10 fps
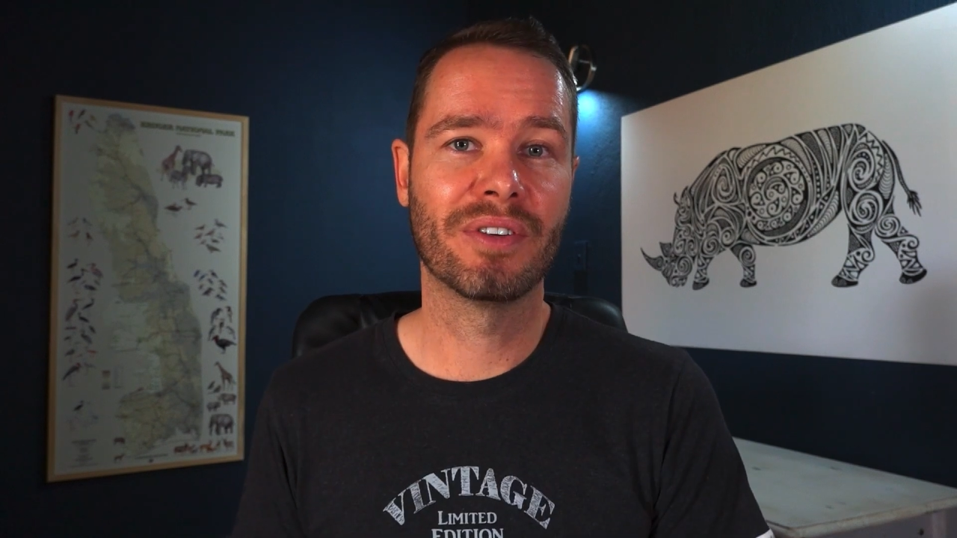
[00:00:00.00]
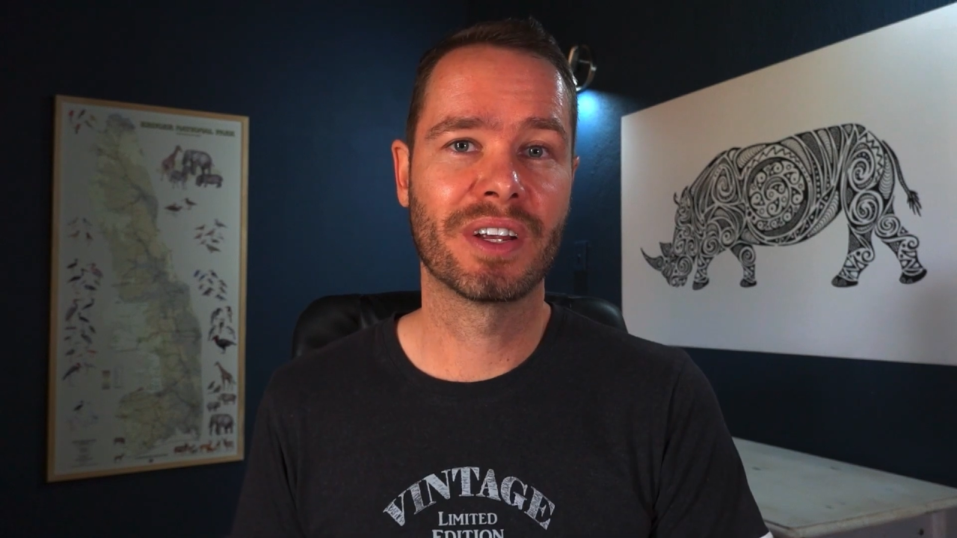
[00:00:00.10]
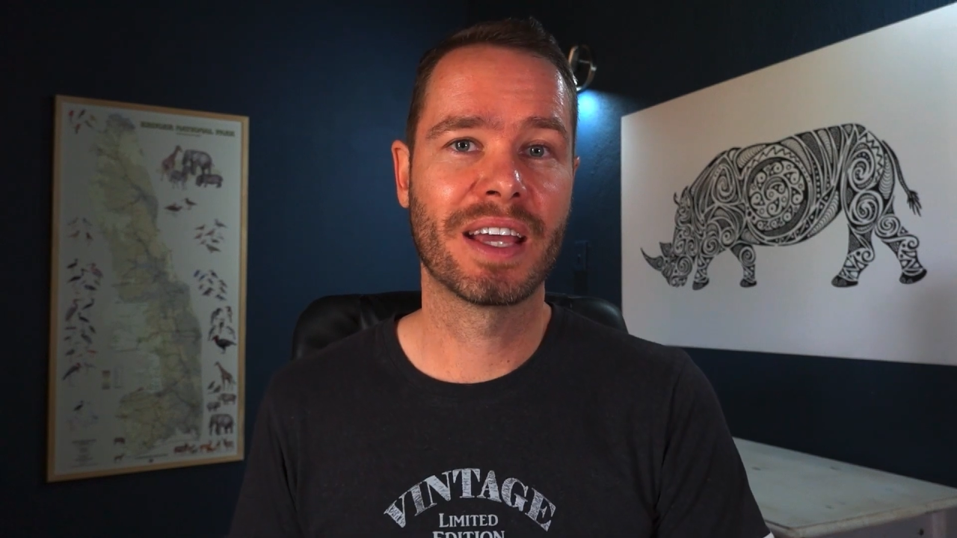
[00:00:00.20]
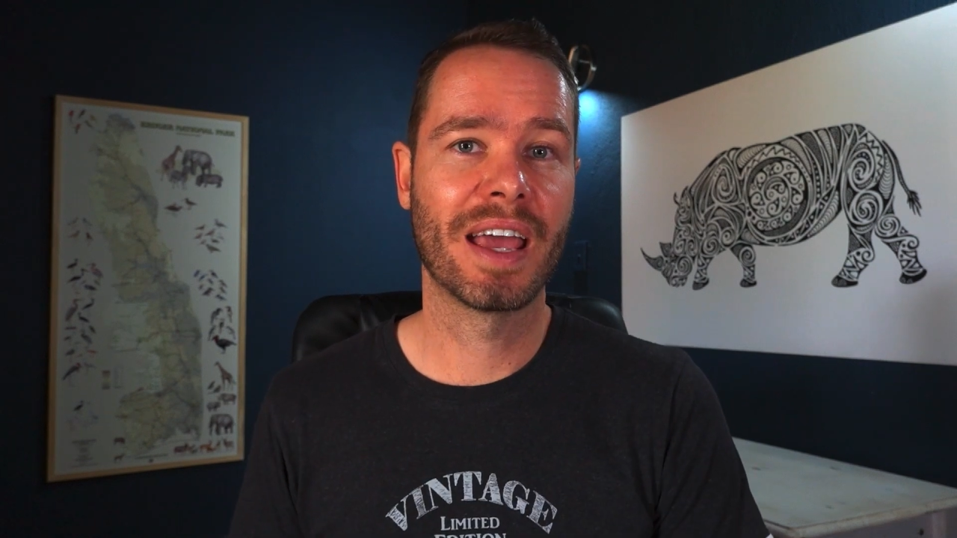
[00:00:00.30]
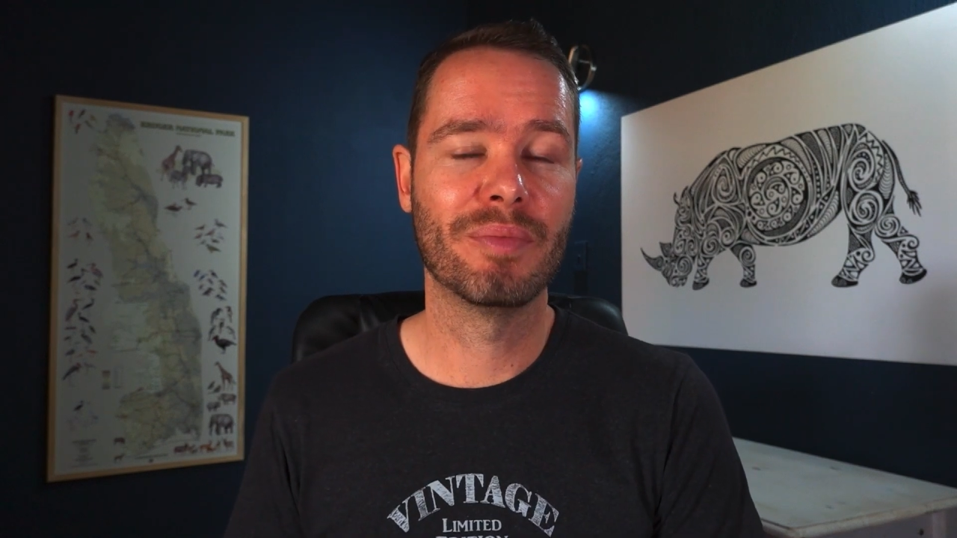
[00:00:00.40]
on a
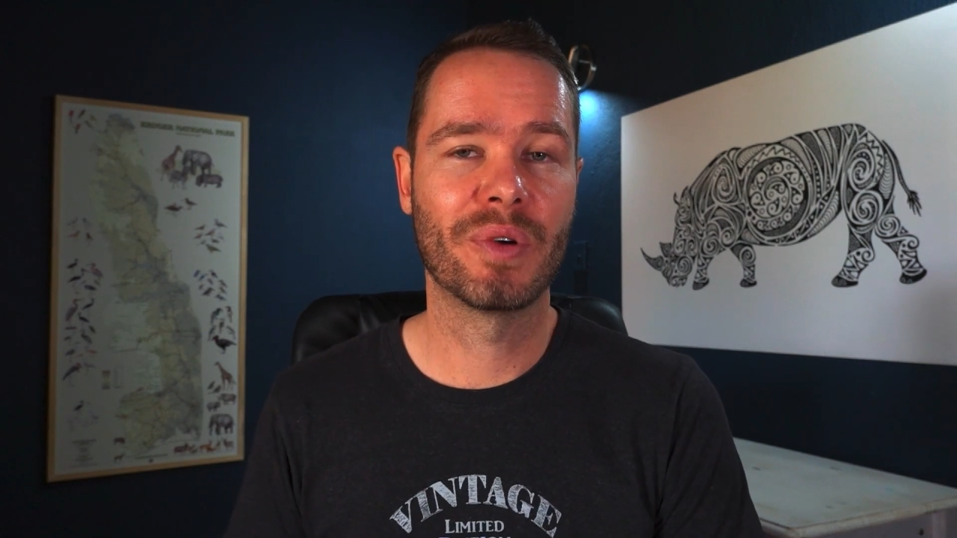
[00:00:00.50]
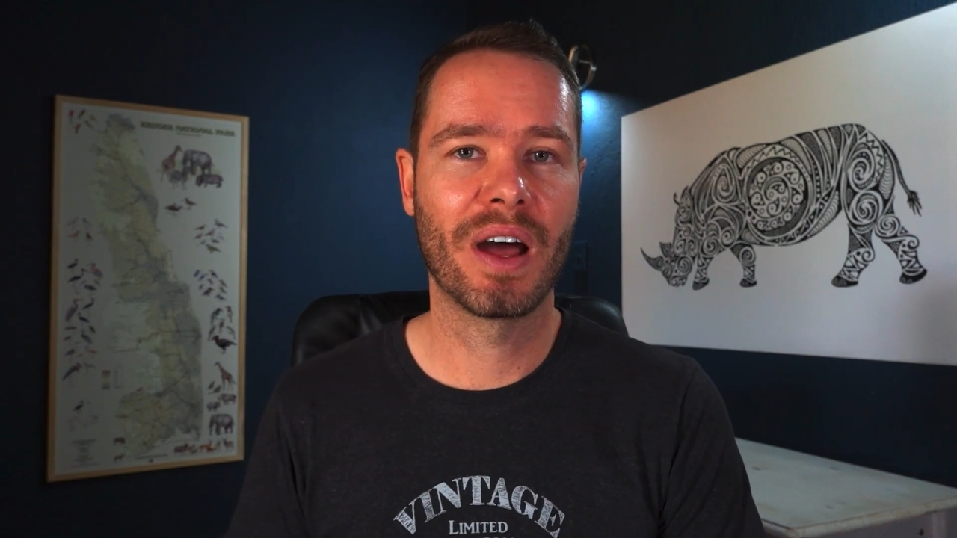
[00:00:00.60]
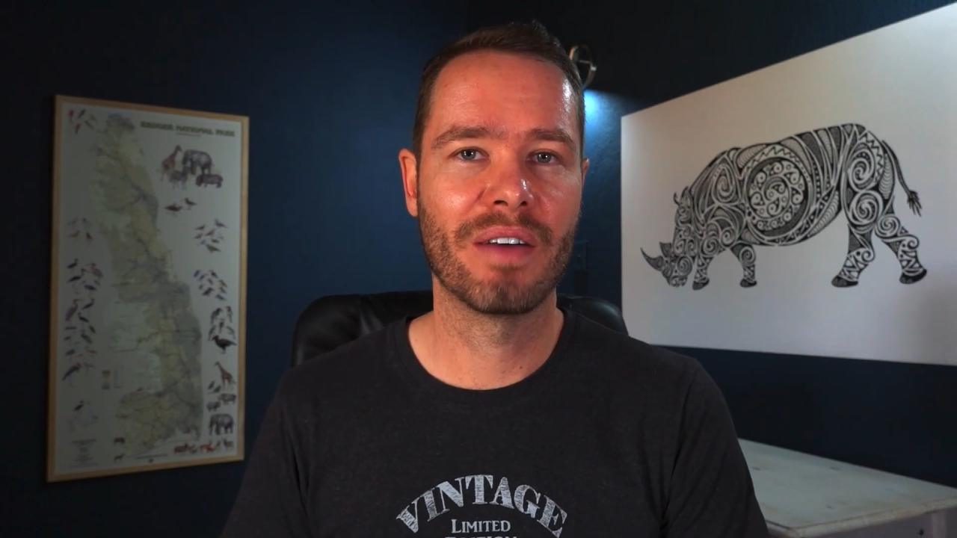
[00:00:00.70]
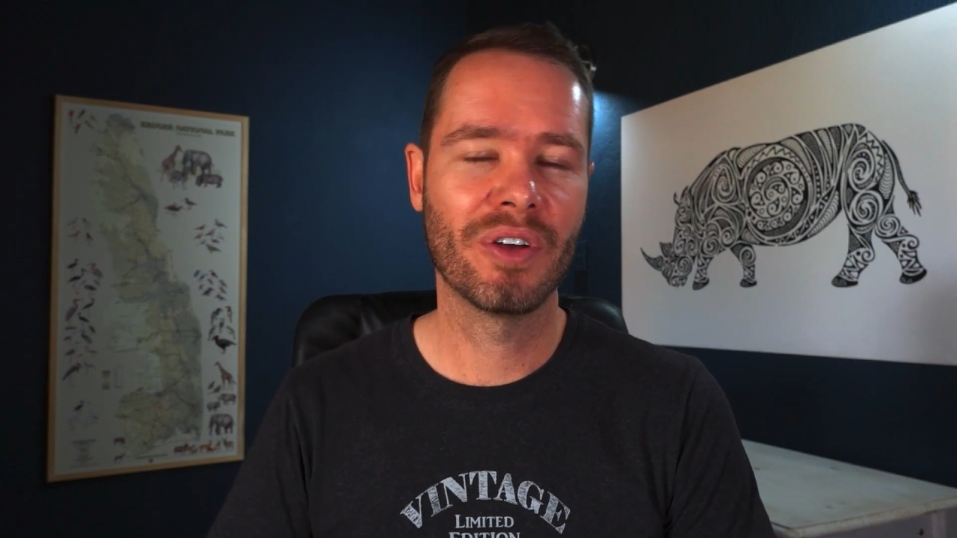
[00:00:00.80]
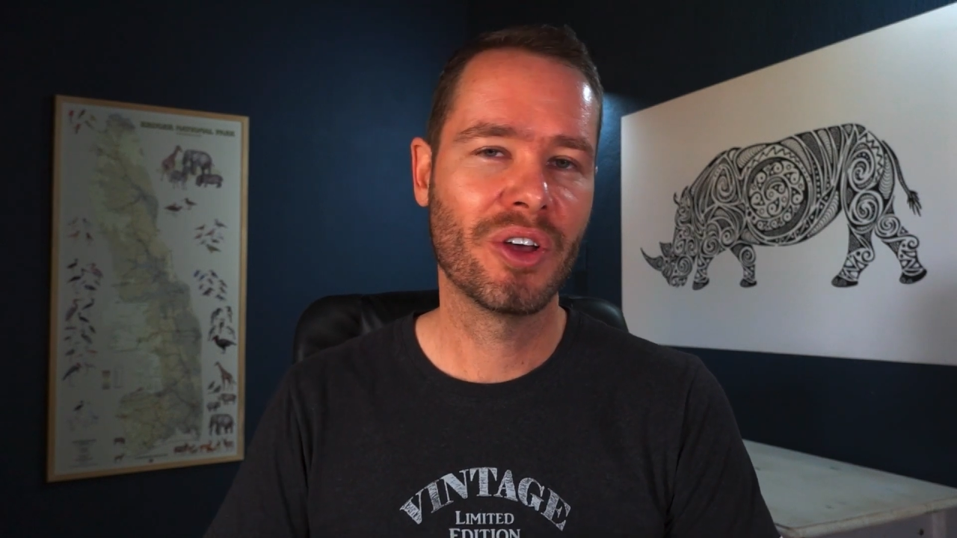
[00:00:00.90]
game
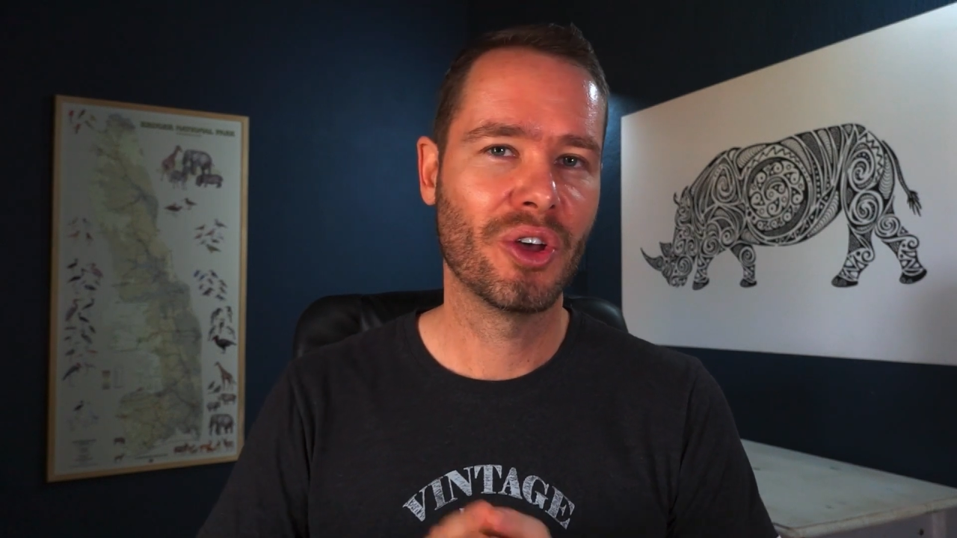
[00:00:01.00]
drive